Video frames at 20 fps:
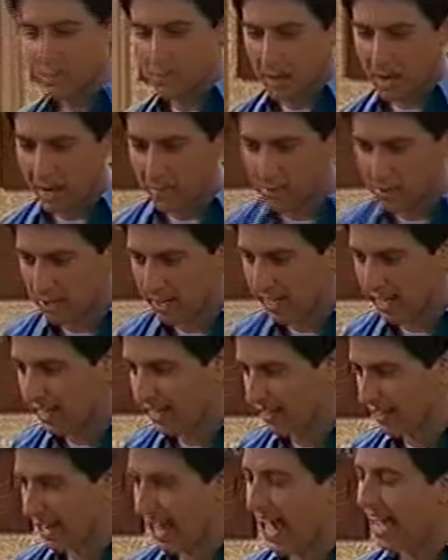I guess mom's
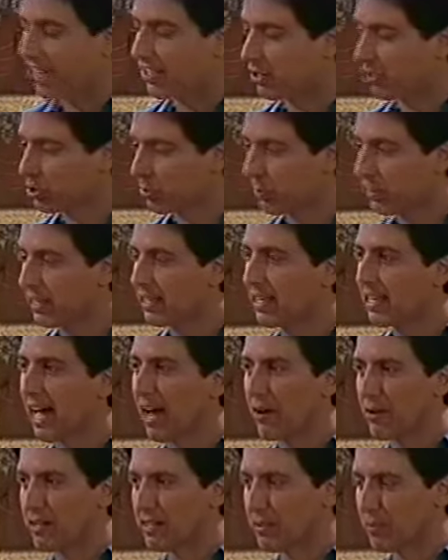saying actions speak
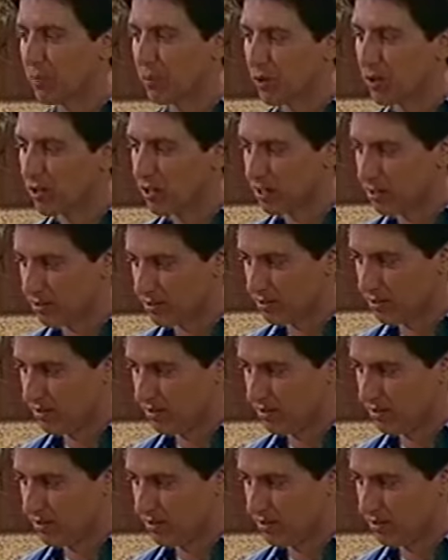louder than words.